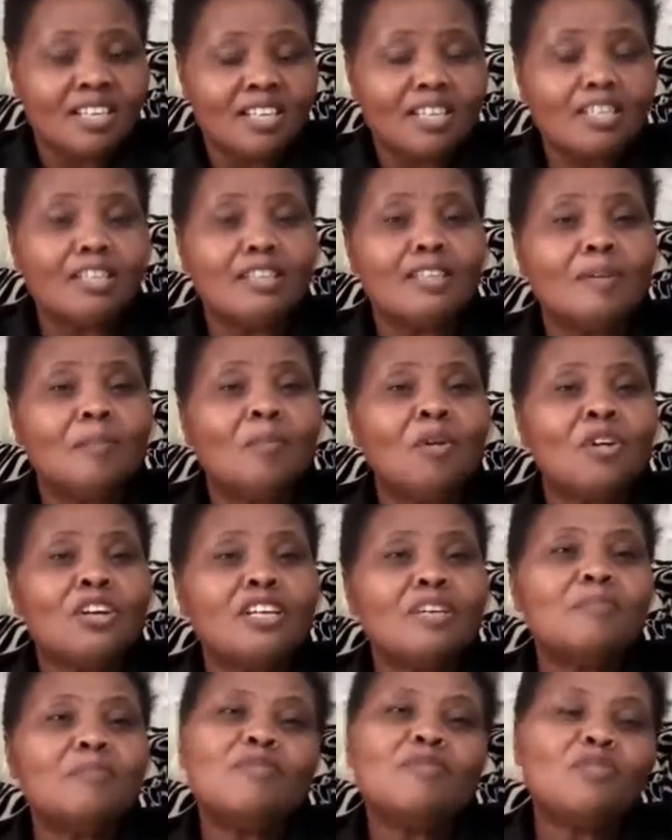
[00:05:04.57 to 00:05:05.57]
in the
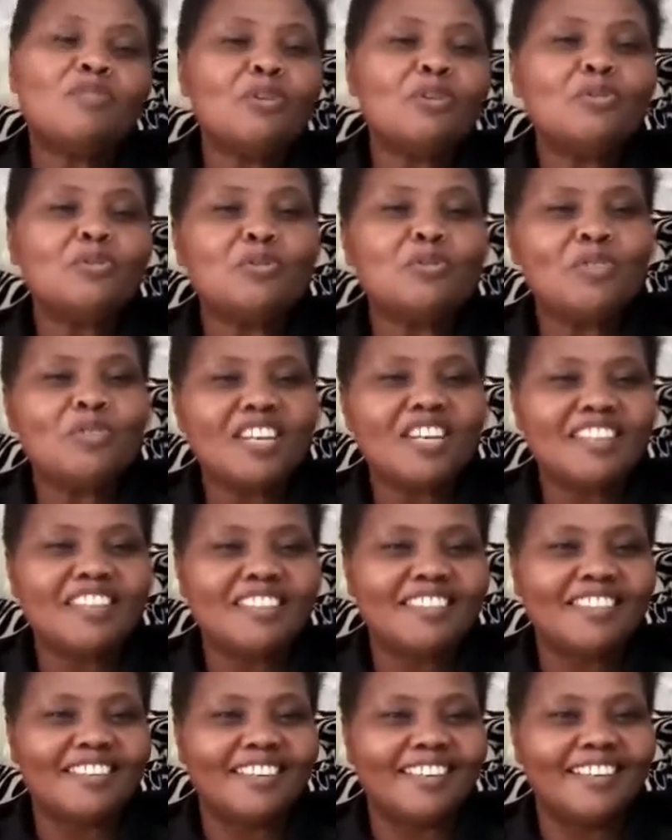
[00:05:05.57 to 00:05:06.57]
morning before you do
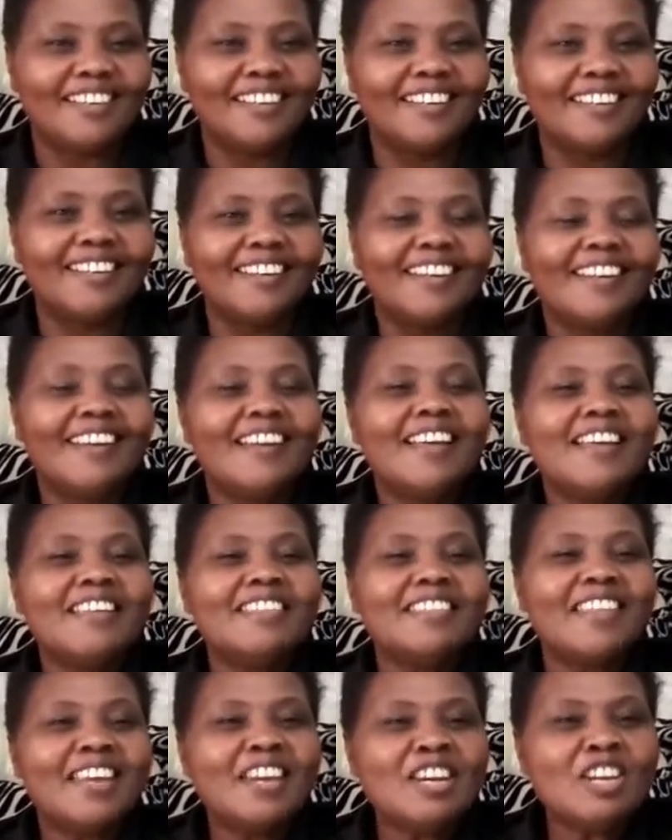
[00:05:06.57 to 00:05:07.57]
anything.
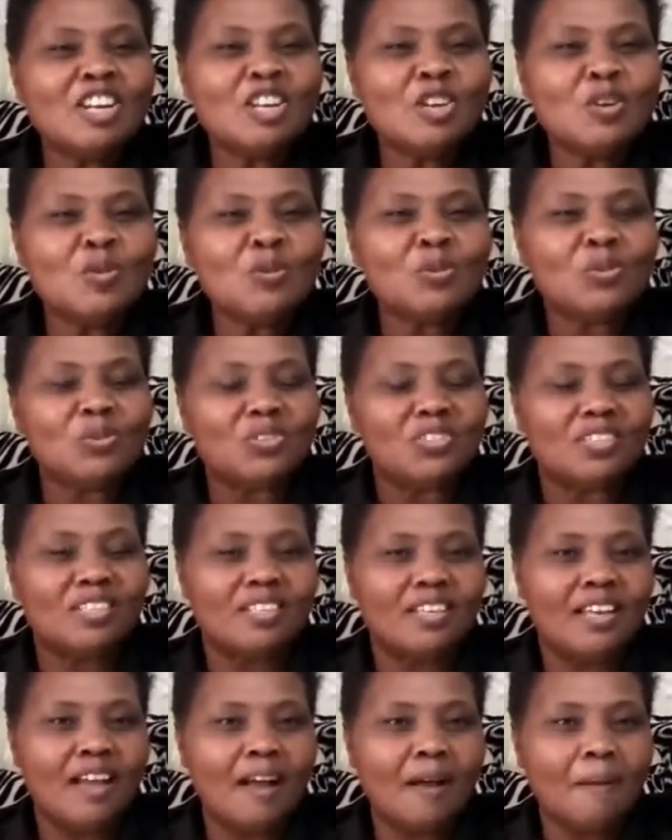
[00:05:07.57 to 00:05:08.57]
The news,
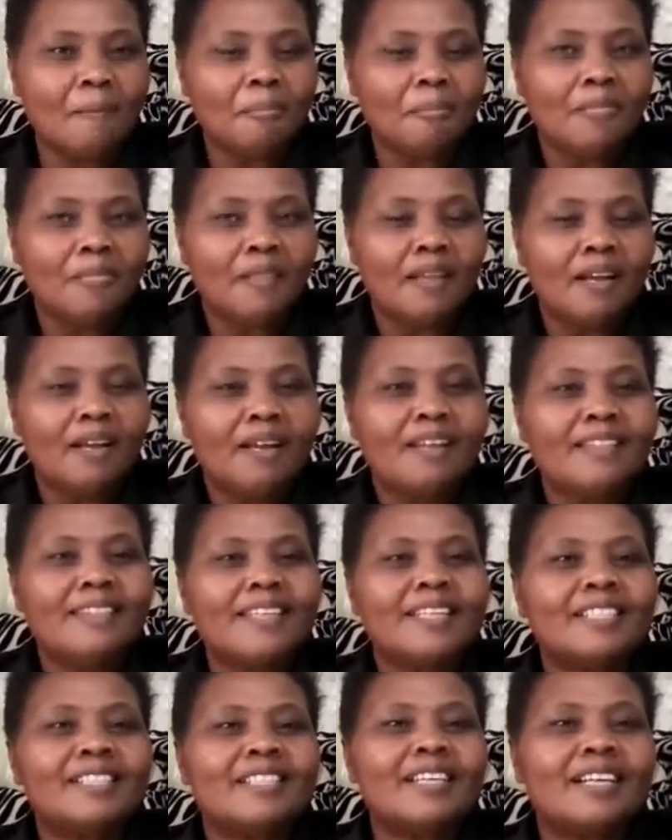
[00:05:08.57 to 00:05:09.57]
yeah?
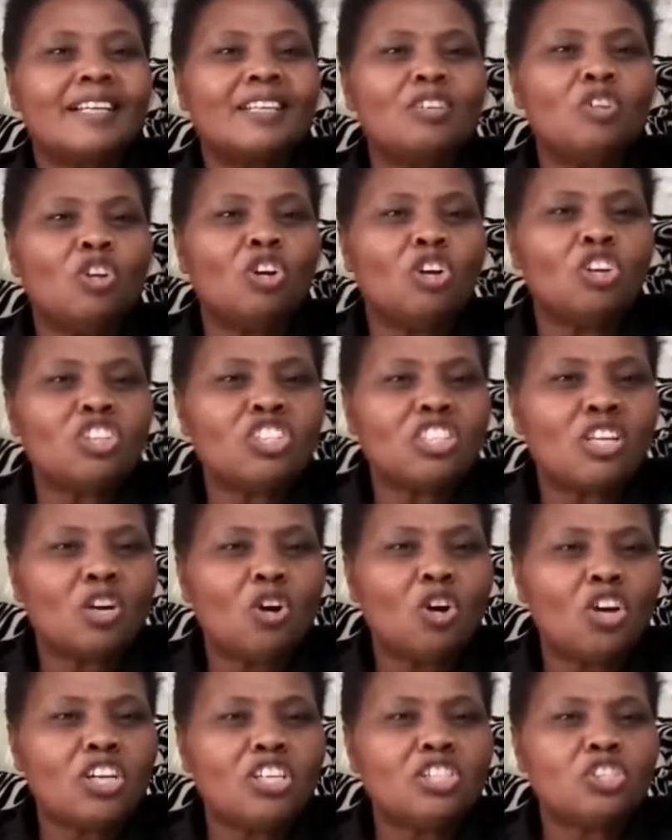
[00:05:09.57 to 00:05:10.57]
The
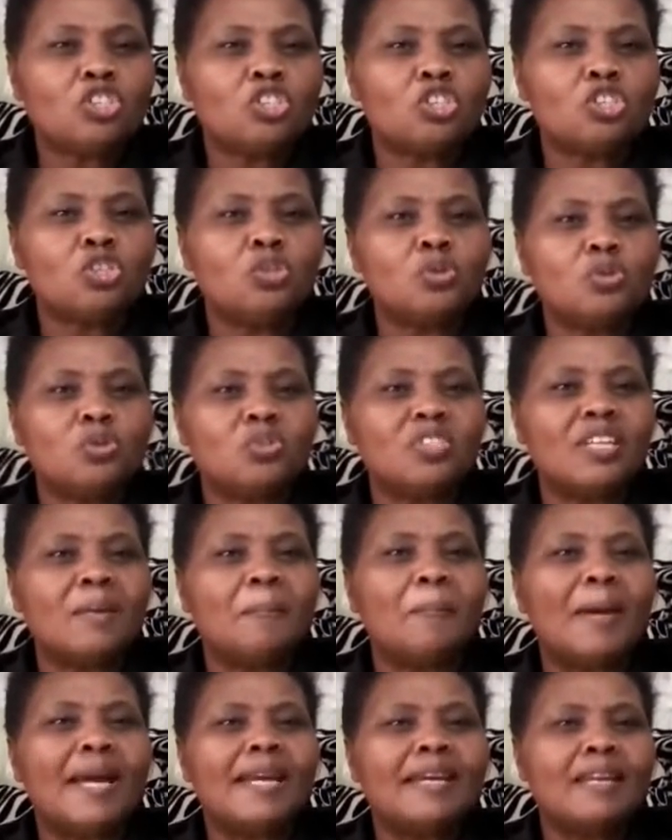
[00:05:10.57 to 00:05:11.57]
technological issues, the
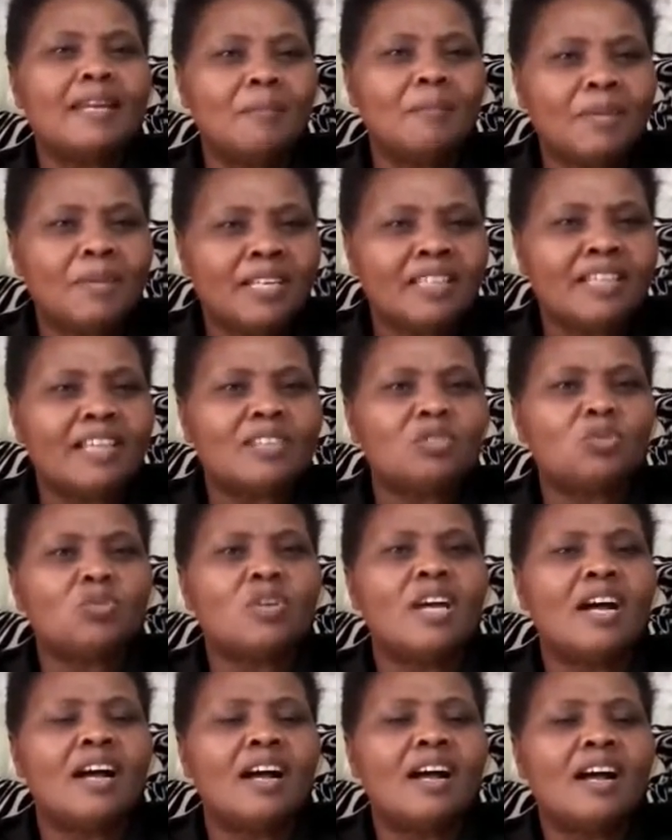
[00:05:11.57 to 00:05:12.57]
pandemic that
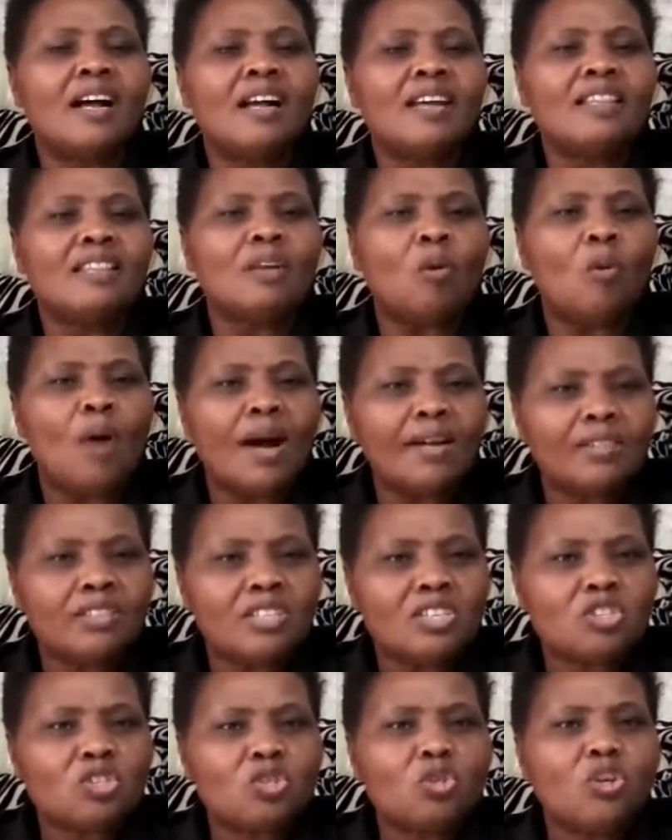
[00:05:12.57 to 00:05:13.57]
the world
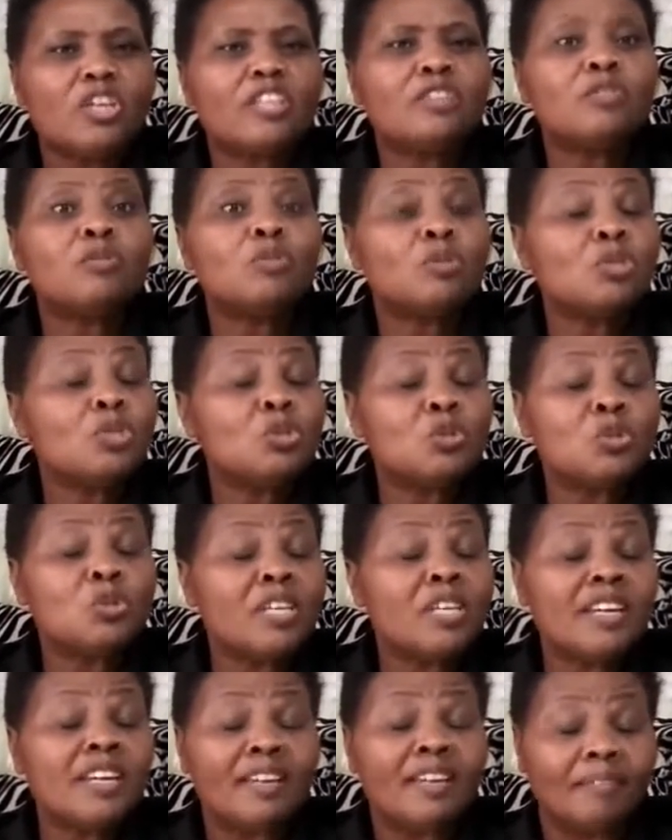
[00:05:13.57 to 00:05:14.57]
is going through
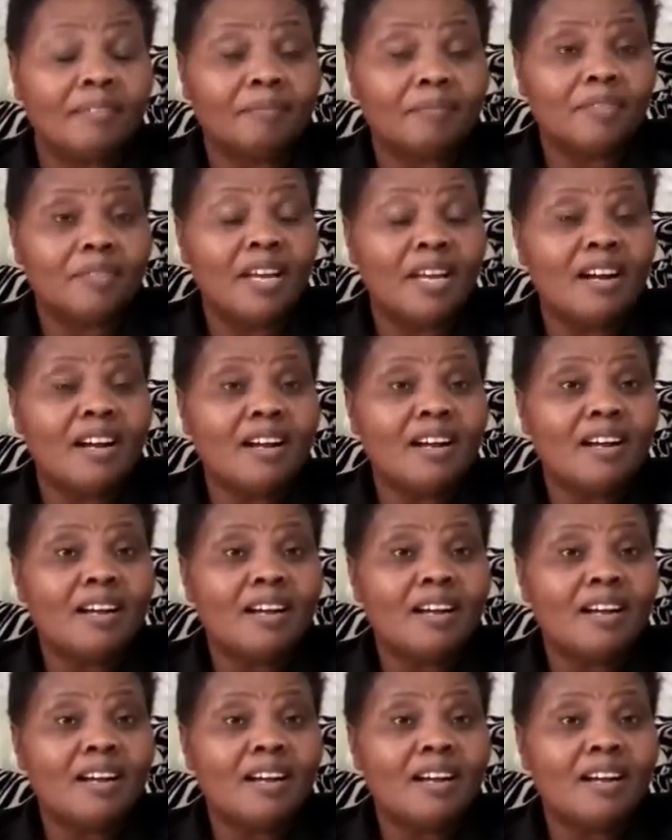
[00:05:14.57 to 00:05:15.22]
today, yeah?